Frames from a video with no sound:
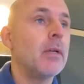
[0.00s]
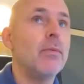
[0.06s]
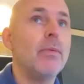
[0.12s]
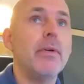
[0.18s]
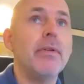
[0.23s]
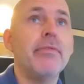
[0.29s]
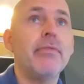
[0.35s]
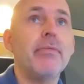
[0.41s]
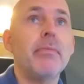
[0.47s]

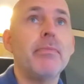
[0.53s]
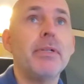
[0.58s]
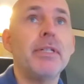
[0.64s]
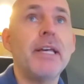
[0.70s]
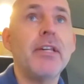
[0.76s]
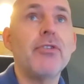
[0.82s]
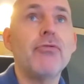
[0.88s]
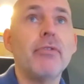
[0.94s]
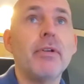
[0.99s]
with
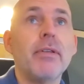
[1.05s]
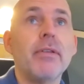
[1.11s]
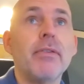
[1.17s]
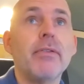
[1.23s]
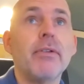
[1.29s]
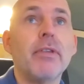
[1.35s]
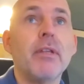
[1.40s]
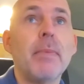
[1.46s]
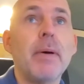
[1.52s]

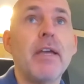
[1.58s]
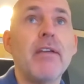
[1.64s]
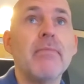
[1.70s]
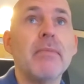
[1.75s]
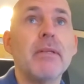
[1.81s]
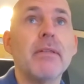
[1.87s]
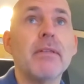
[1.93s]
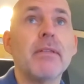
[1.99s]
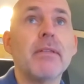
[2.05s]
pedestrians on the
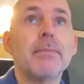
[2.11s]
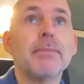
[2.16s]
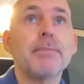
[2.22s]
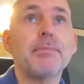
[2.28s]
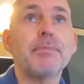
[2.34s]
pavements.